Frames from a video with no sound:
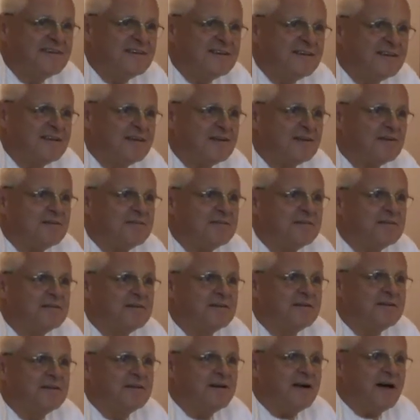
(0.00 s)
You know,
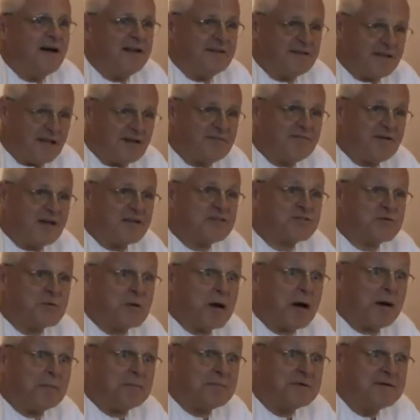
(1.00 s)
and that wakes you
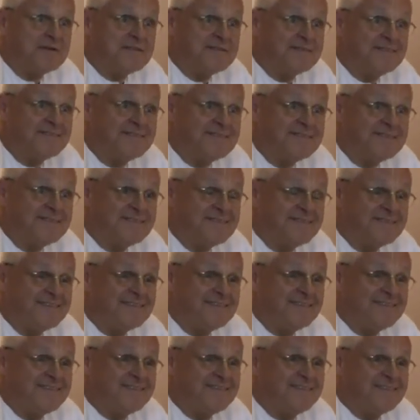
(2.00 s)
up.
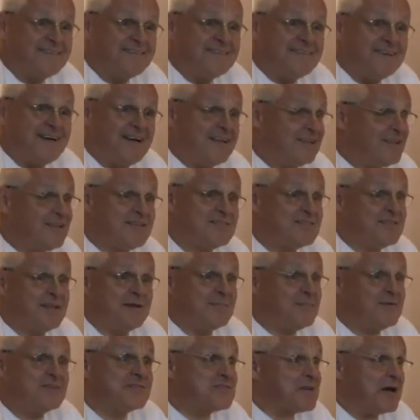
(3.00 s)
And these
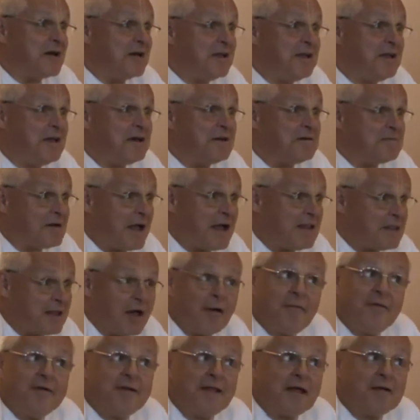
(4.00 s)
demons are here, right
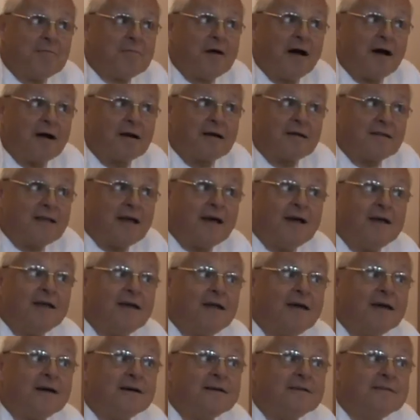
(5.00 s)
now in Denmark. They are
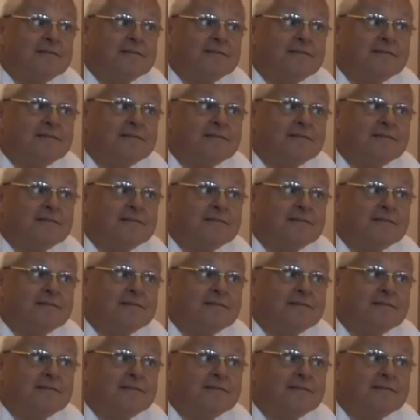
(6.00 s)
here.